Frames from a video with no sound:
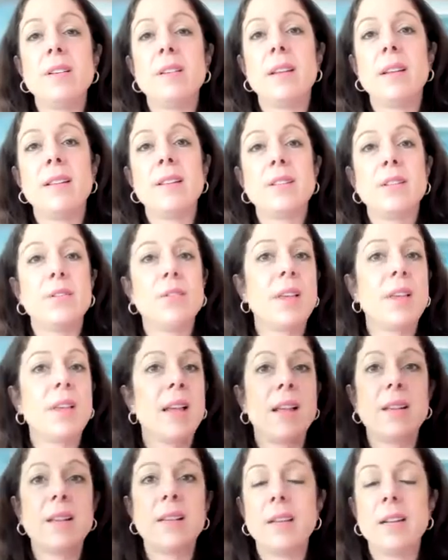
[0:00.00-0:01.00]
And so
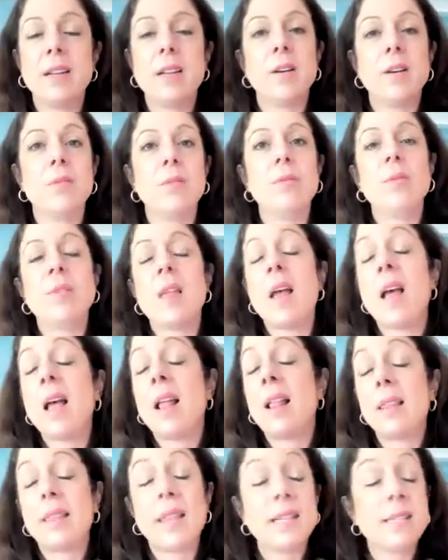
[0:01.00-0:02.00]
that,
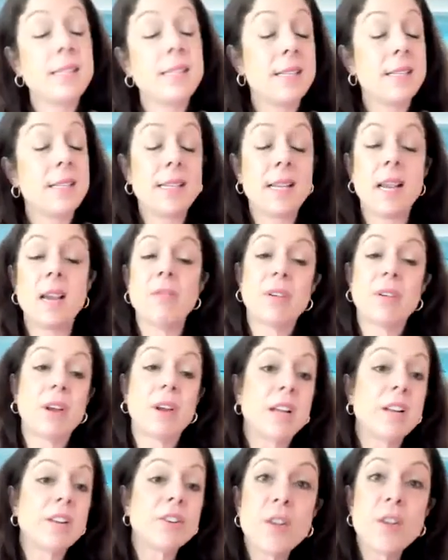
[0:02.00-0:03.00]
let's just say I
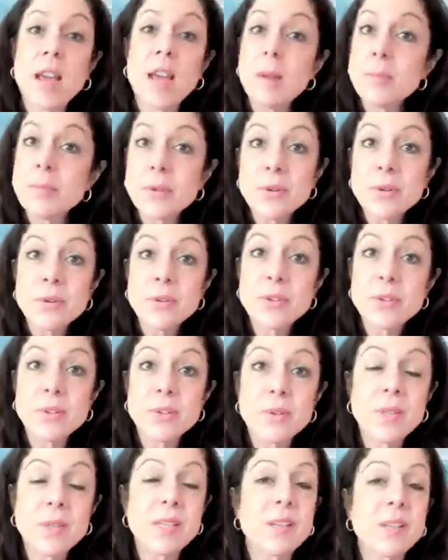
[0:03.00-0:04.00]
forgot a chapter or
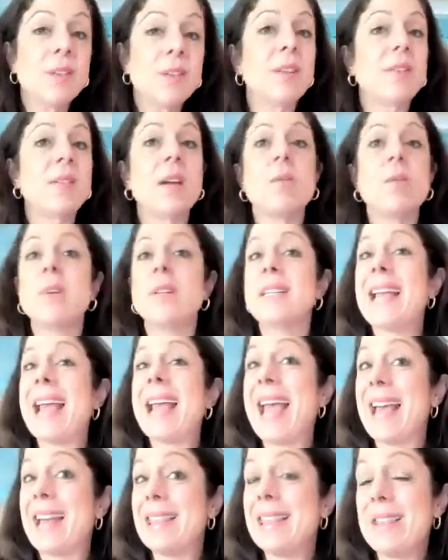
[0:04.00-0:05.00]
two here and I wanted to
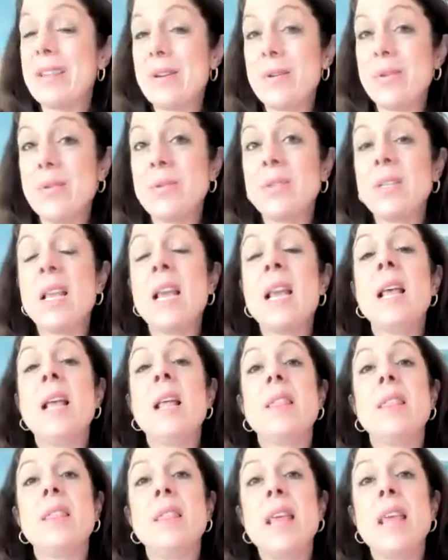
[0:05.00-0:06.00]
add those,
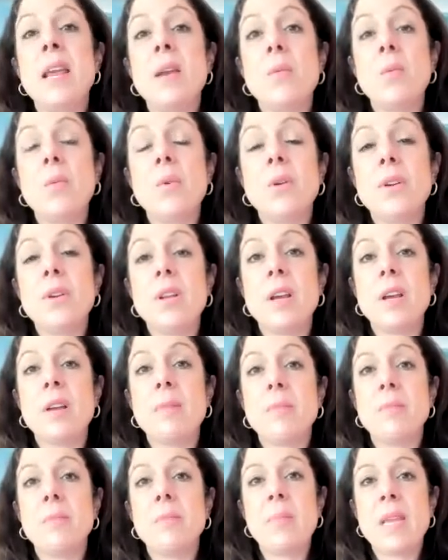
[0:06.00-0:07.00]
they
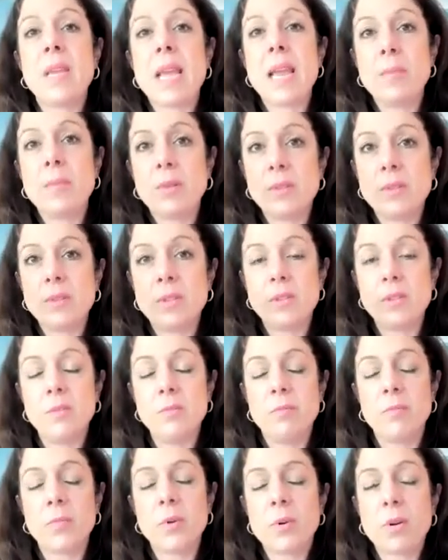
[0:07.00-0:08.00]
would be able
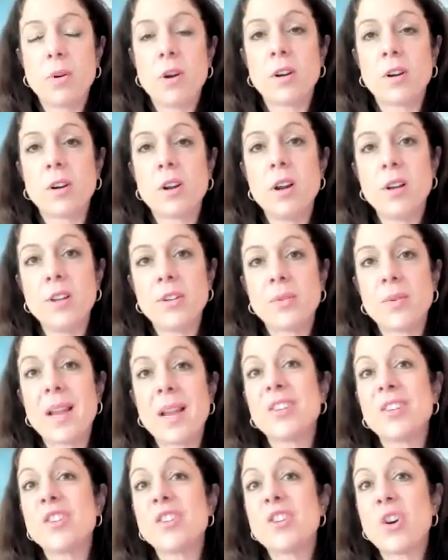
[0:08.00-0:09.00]
to, per our
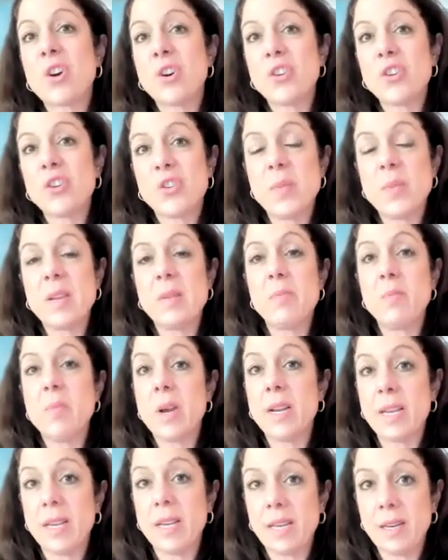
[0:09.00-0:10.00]
contract, charge me
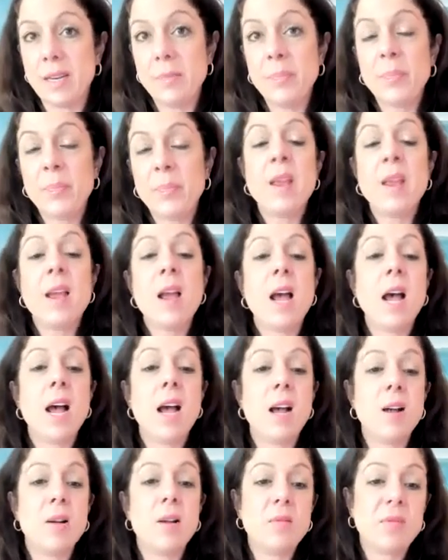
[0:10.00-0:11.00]
money
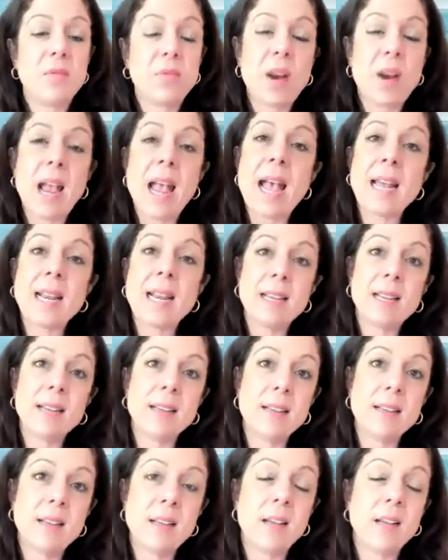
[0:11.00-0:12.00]
for
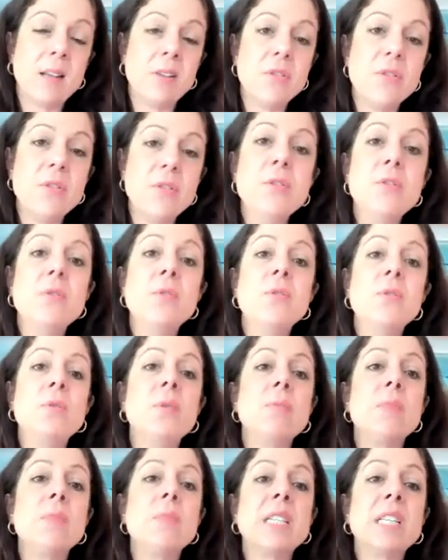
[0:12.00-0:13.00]
adding
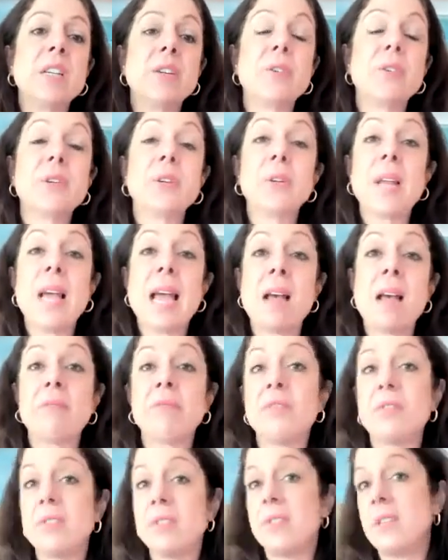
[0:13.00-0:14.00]
new material
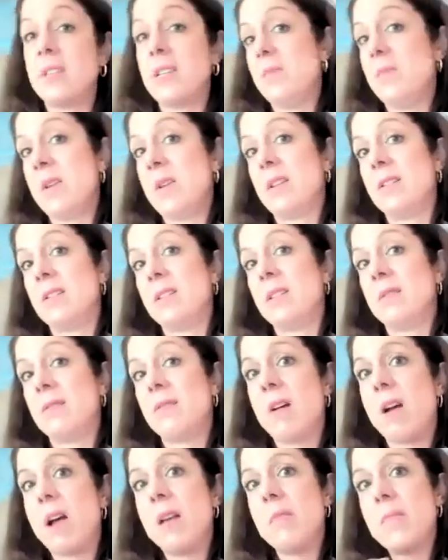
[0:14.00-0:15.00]
after this email.
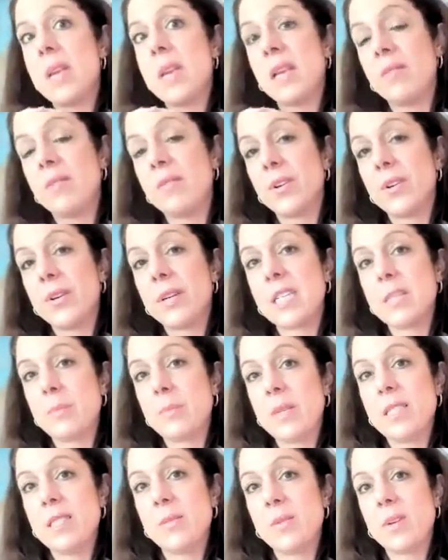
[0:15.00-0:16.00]
So I make it very
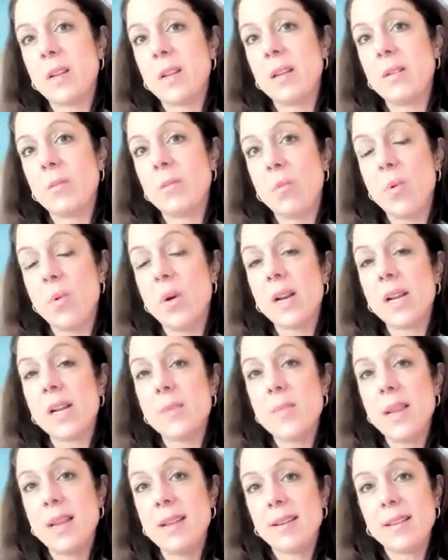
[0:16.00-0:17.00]
explicit what
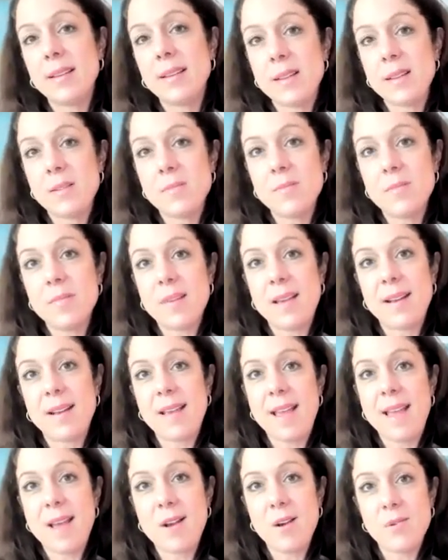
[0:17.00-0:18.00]
I'm handing them and
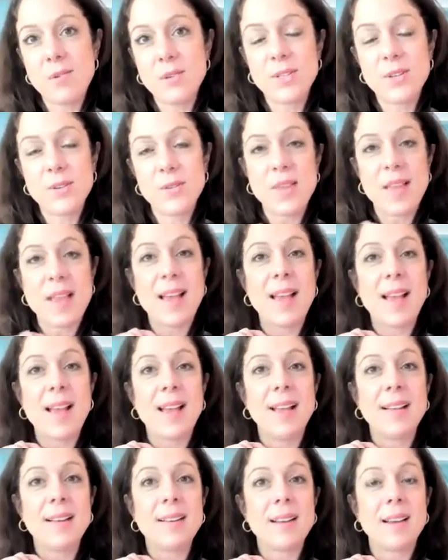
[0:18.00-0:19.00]
how, so
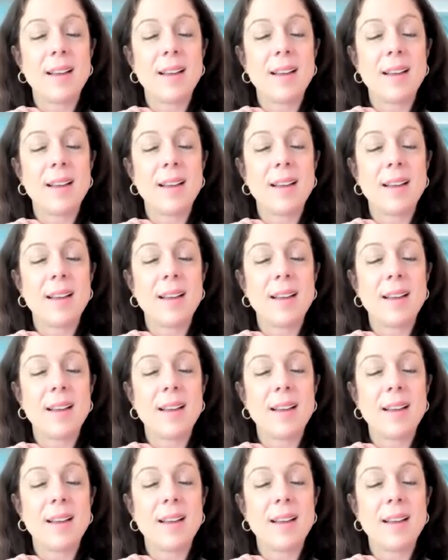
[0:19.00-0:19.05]
that